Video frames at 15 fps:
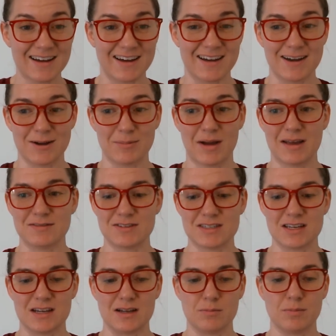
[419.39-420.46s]
I've
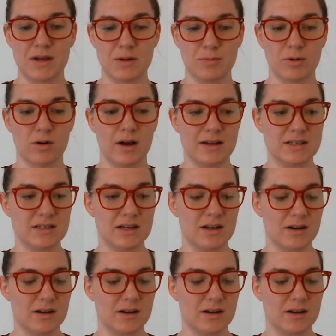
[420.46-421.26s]
seen people, I did an